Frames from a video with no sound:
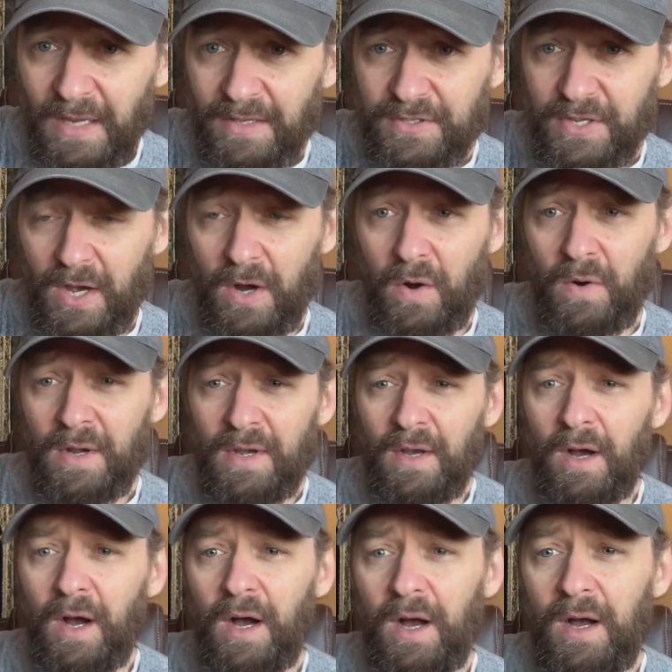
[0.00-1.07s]
So,
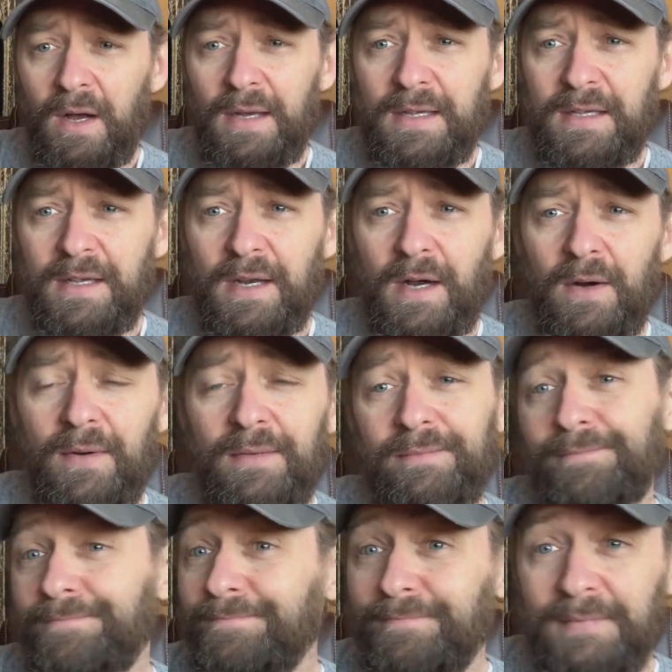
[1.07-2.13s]
you know,
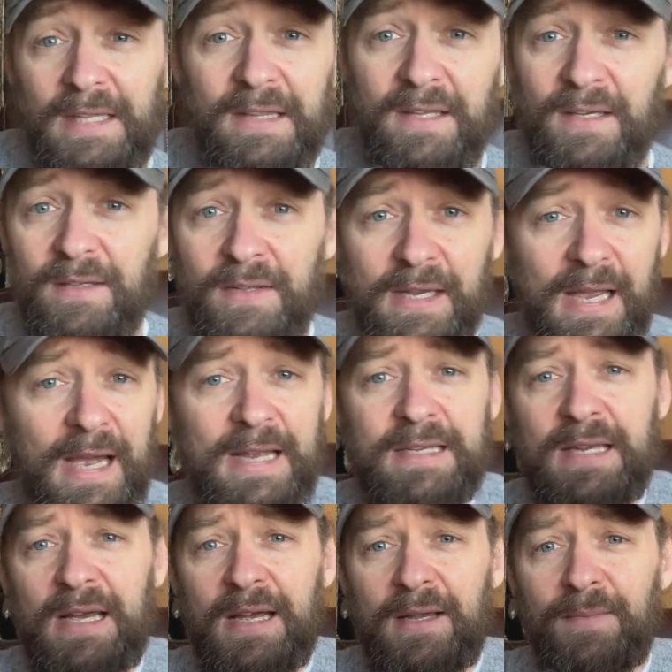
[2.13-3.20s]
the
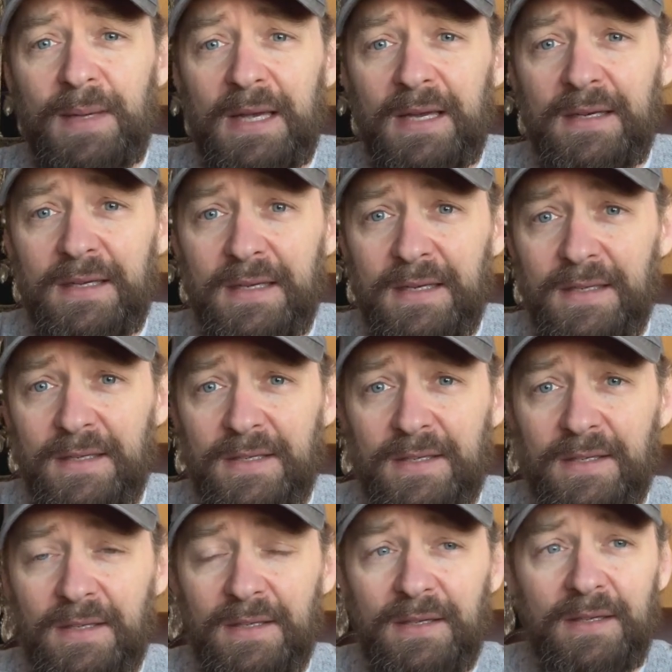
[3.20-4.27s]
Kytec, man, it
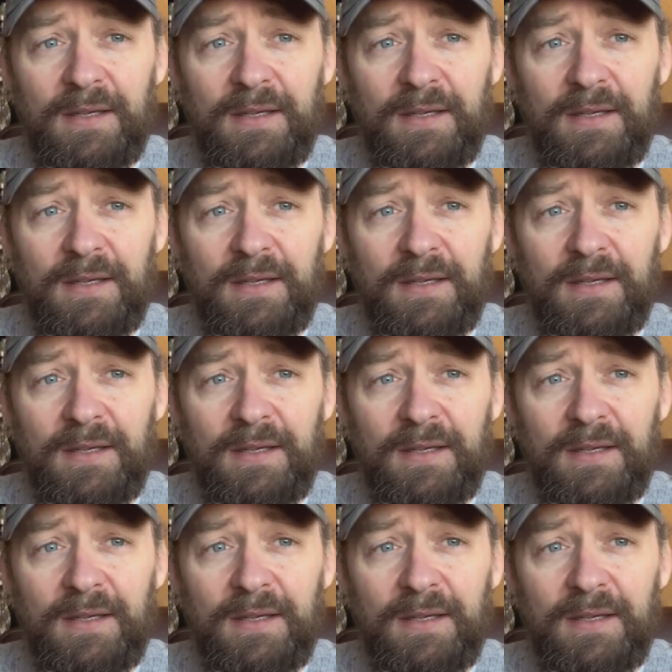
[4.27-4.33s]
is